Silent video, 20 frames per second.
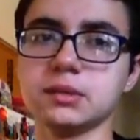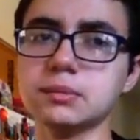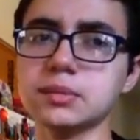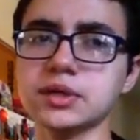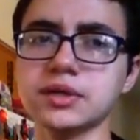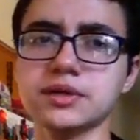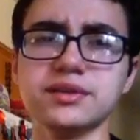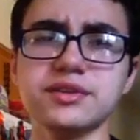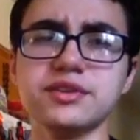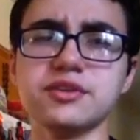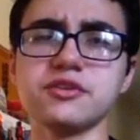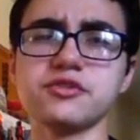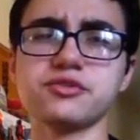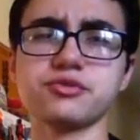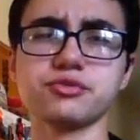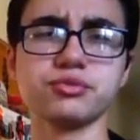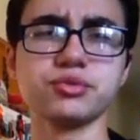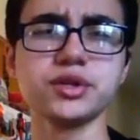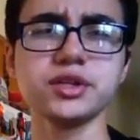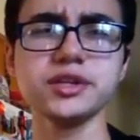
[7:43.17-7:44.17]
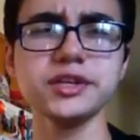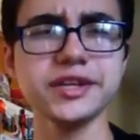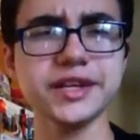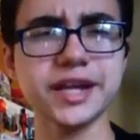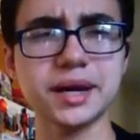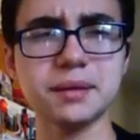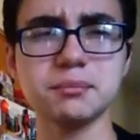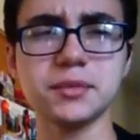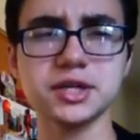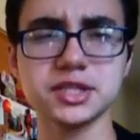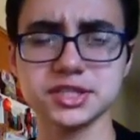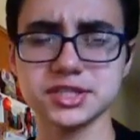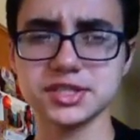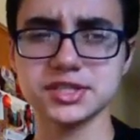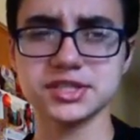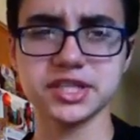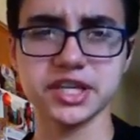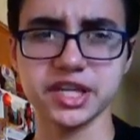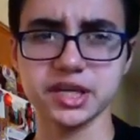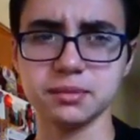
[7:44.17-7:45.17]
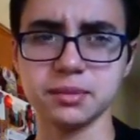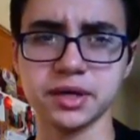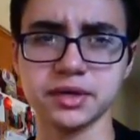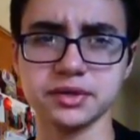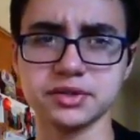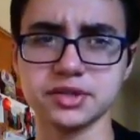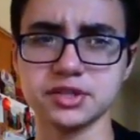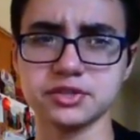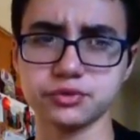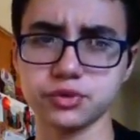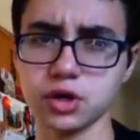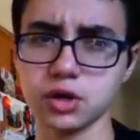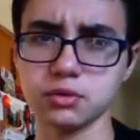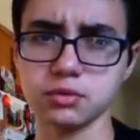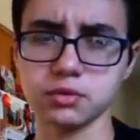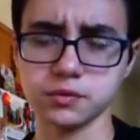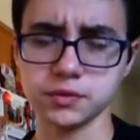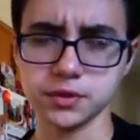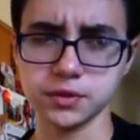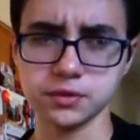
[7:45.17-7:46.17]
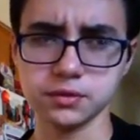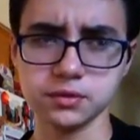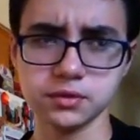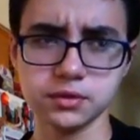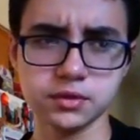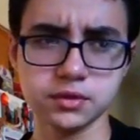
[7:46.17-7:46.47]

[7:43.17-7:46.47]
but there's really not much to say about this Raw review.